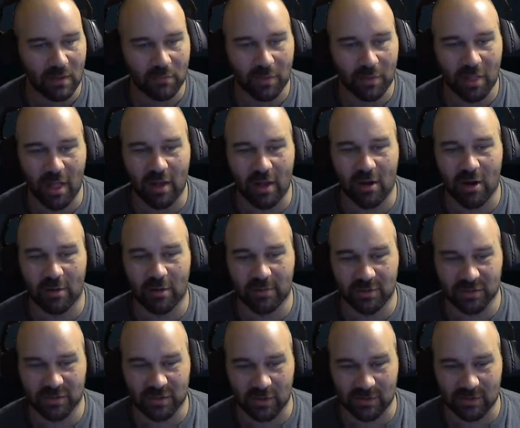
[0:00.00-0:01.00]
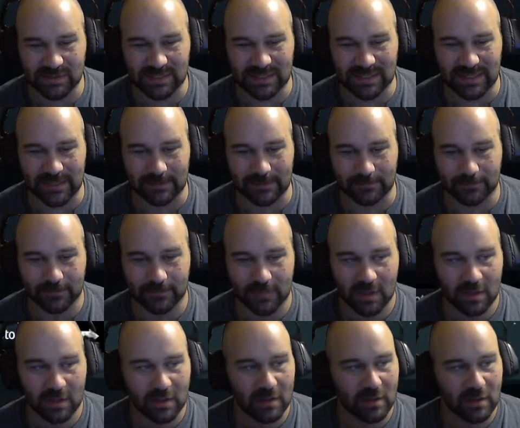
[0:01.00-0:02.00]
Plot armor is always a thing.
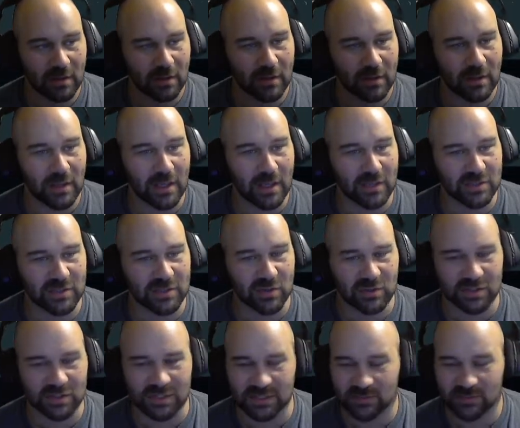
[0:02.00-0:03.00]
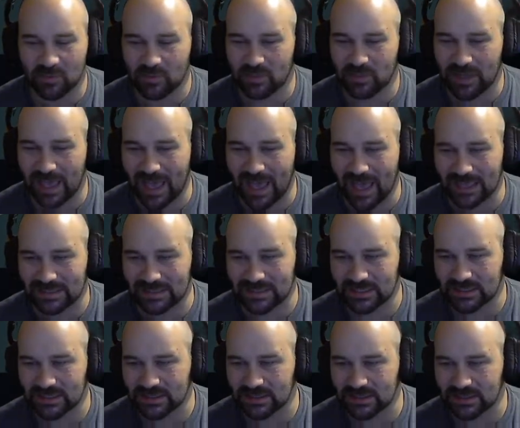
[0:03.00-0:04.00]
Hell's Horses, what do we got?
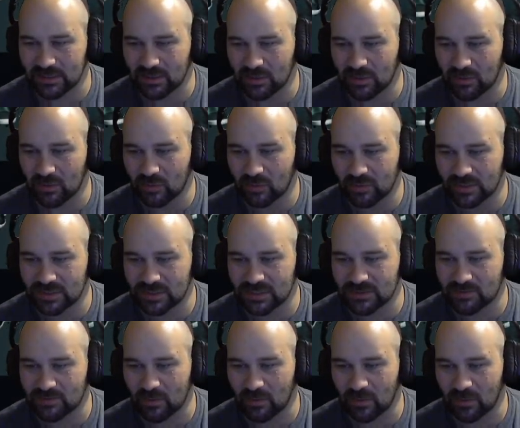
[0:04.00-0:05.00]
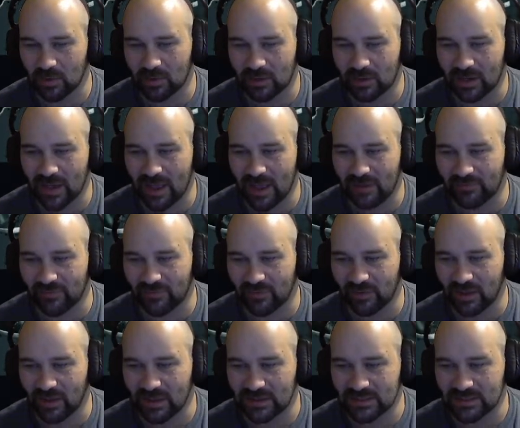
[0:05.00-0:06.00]
So this is what we're looking at for
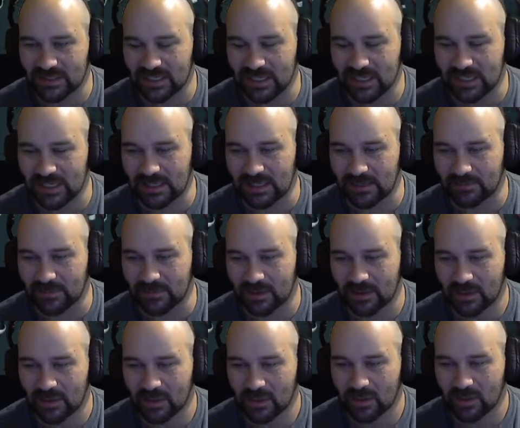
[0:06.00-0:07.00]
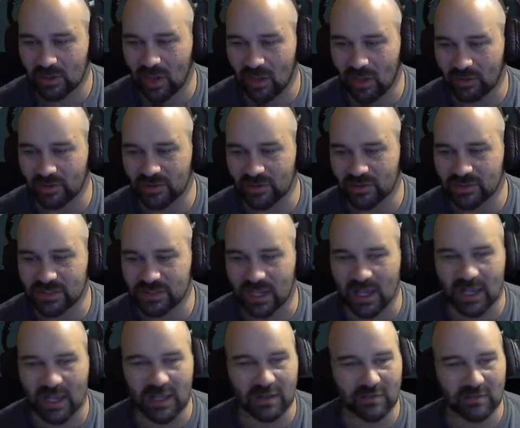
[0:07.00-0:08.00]
like team colors
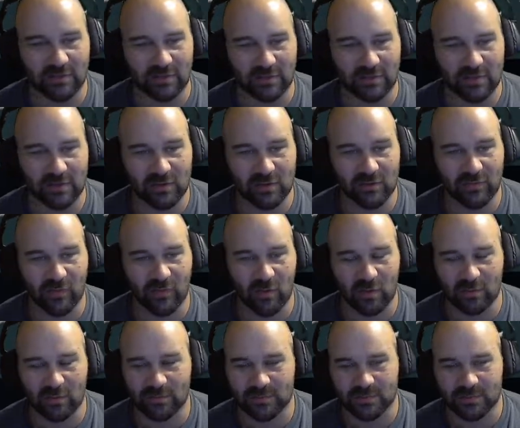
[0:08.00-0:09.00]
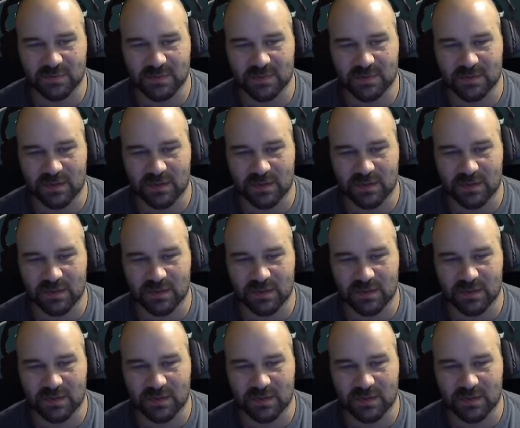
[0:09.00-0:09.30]
and uniforms.